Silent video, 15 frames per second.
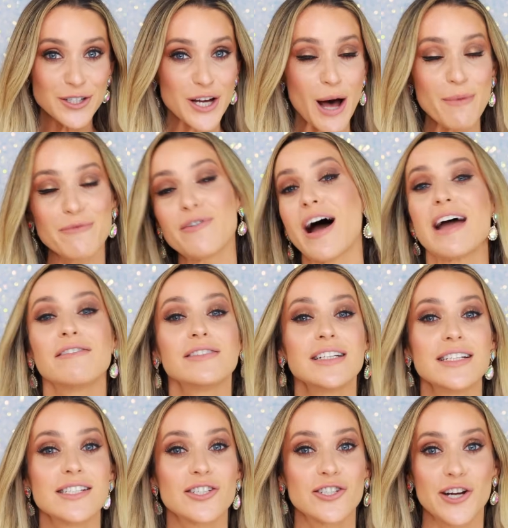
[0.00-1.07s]
top five
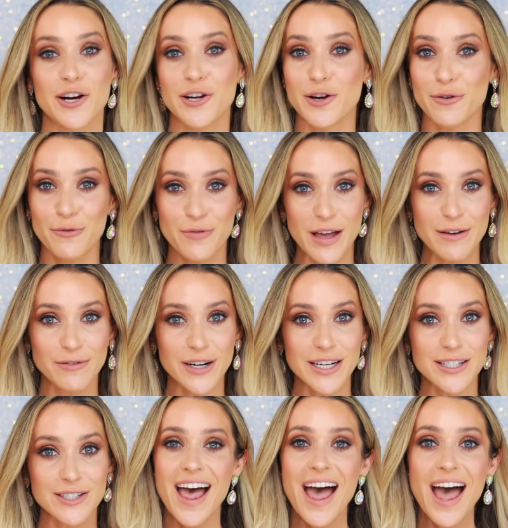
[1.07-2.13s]
list, share your
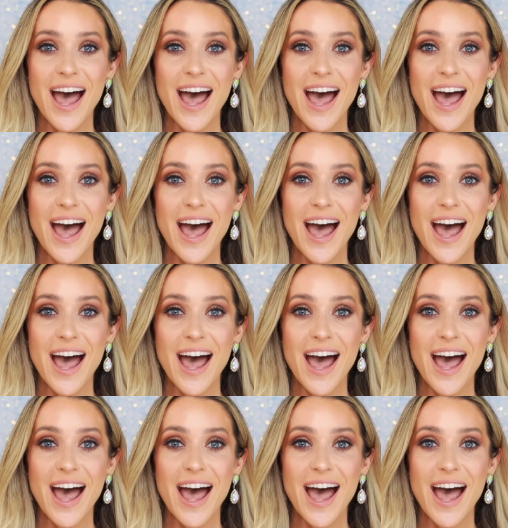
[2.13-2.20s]
favorites.